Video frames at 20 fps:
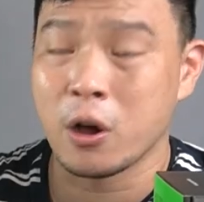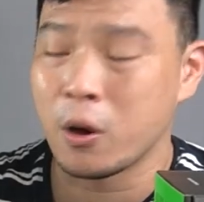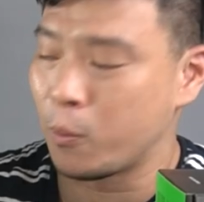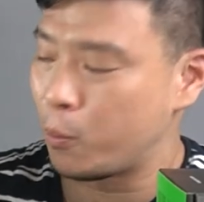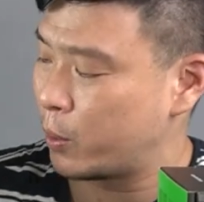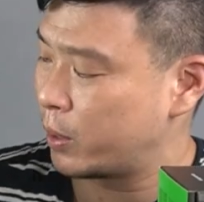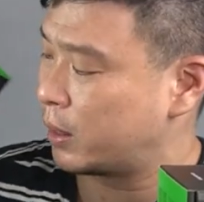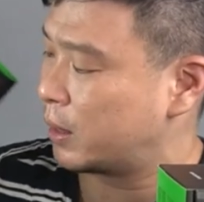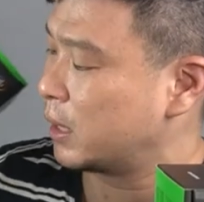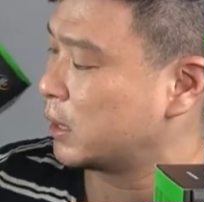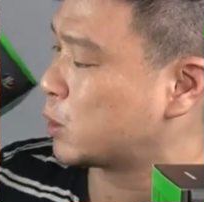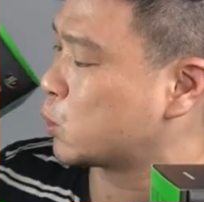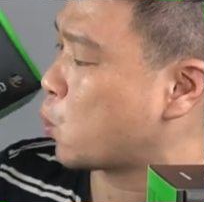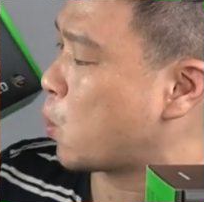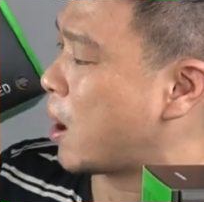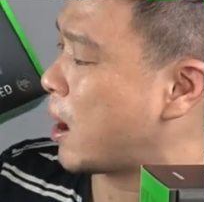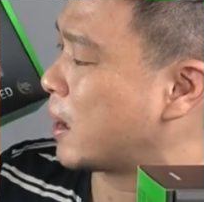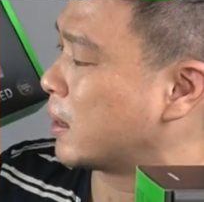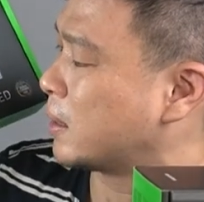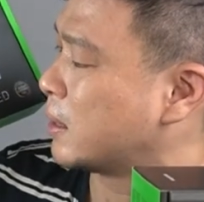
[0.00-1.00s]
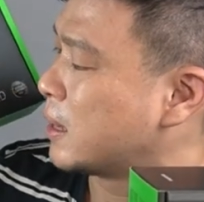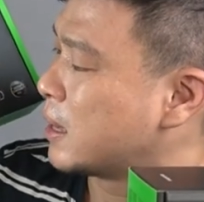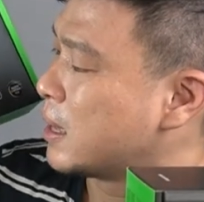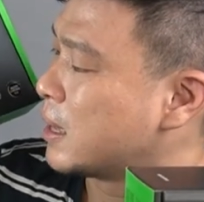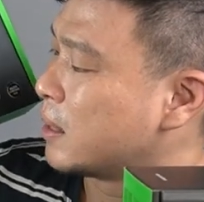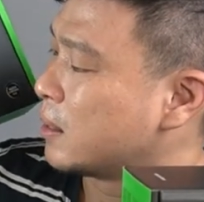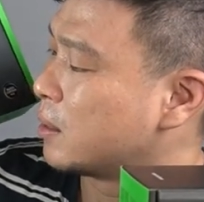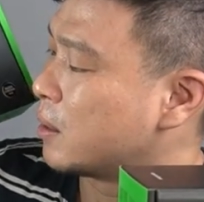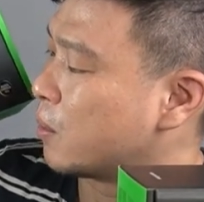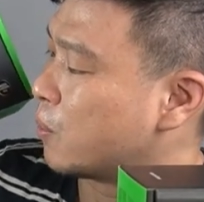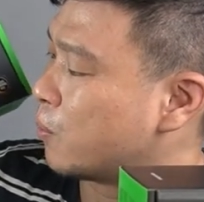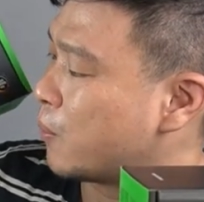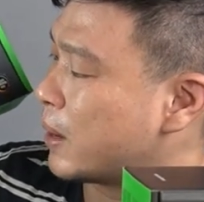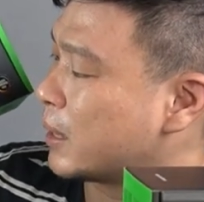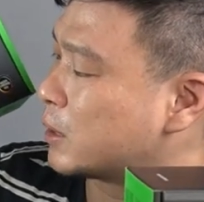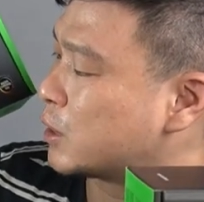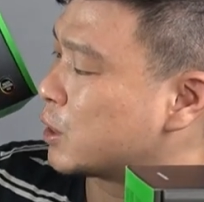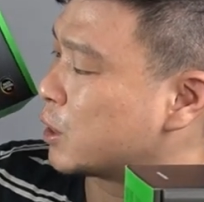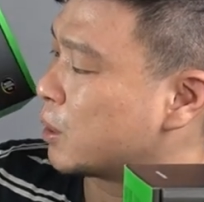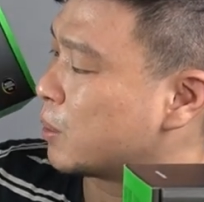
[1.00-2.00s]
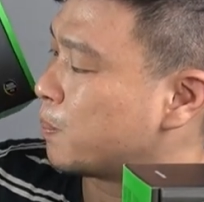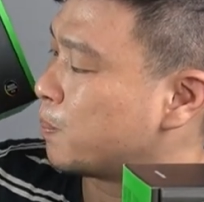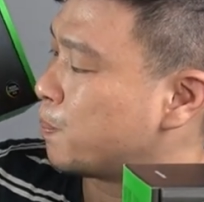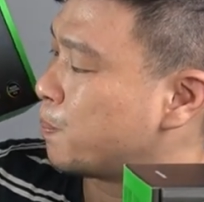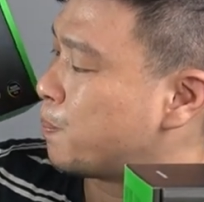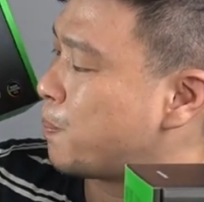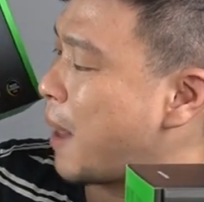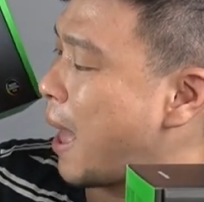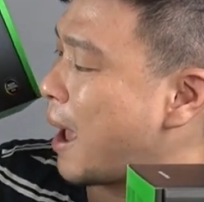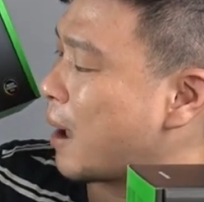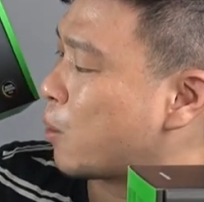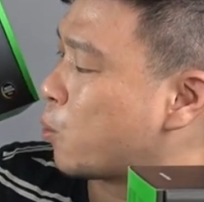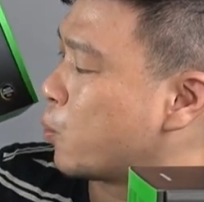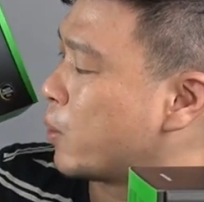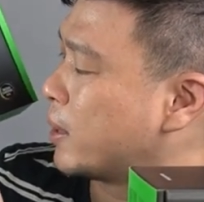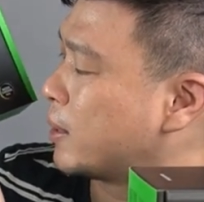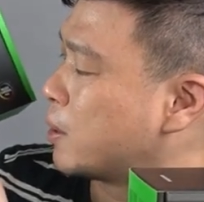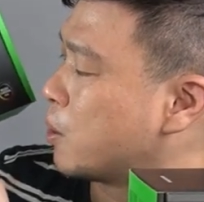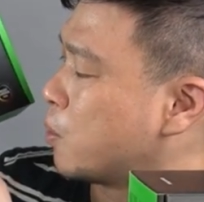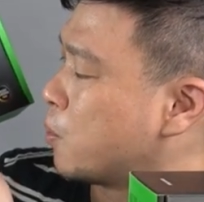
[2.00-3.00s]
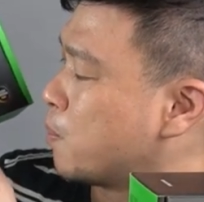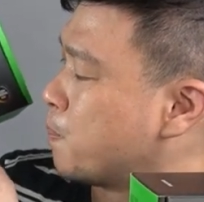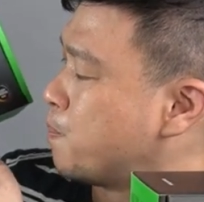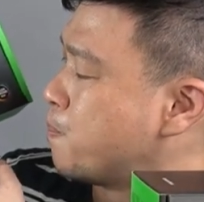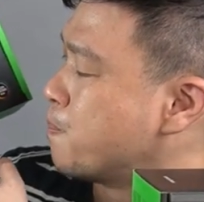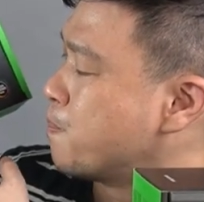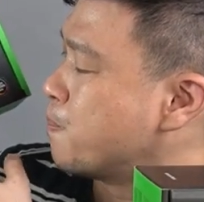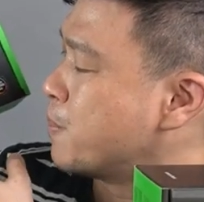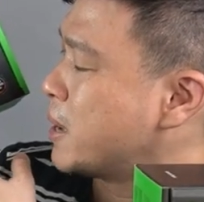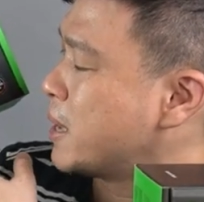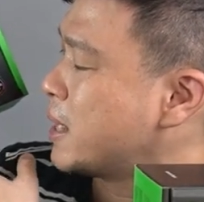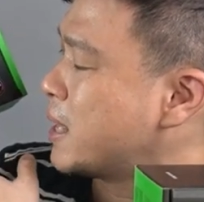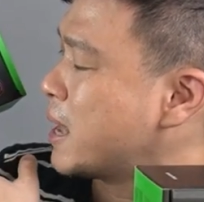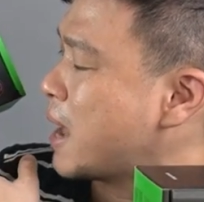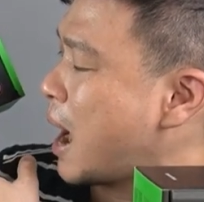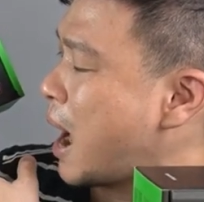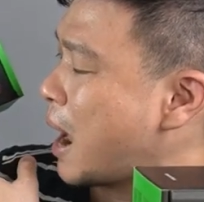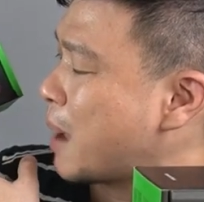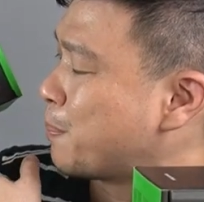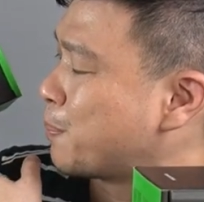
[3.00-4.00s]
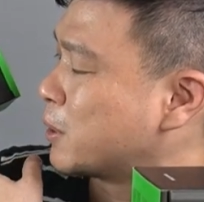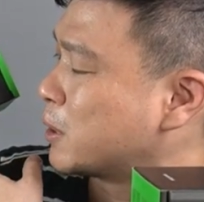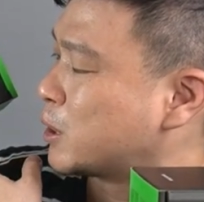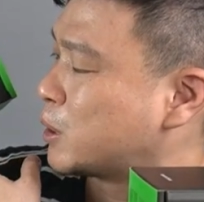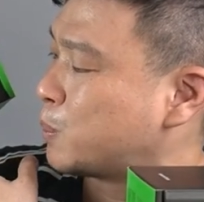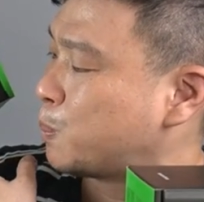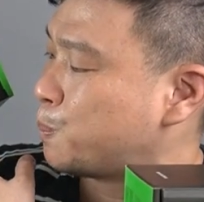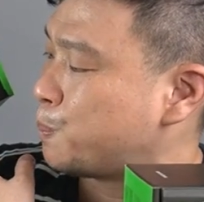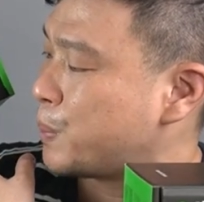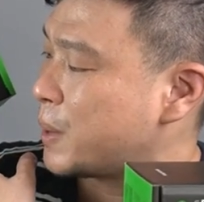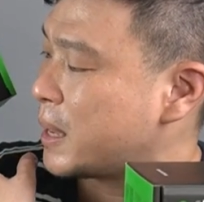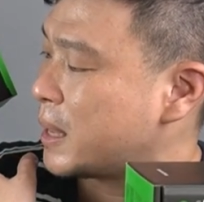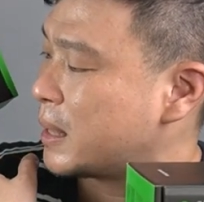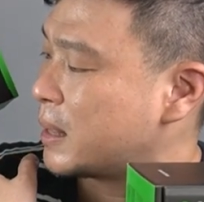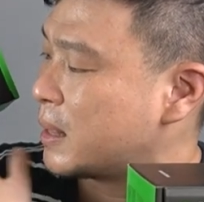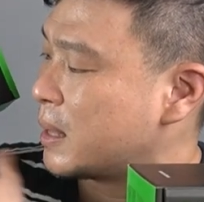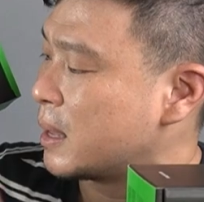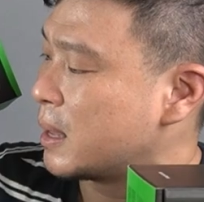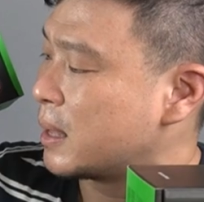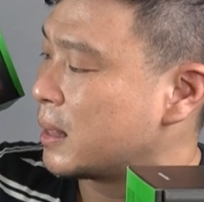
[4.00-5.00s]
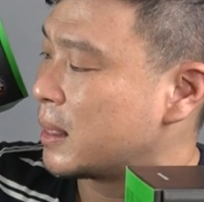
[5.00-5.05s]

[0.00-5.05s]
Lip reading: off with this one, the Razer Black Widow Mini Hyperspeed